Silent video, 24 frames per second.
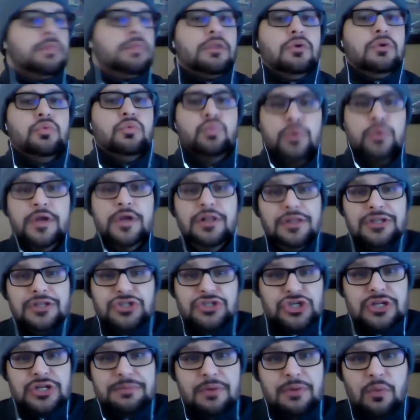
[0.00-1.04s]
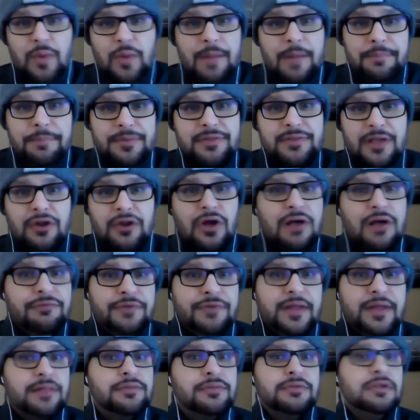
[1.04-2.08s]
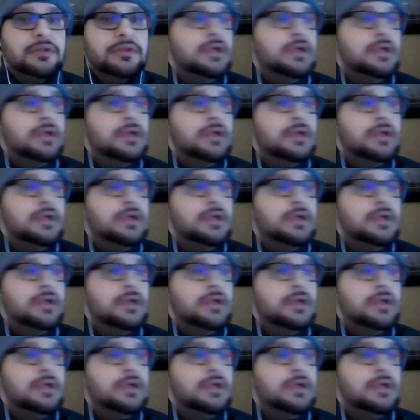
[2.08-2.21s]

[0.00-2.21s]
real legitimate weapons on offense,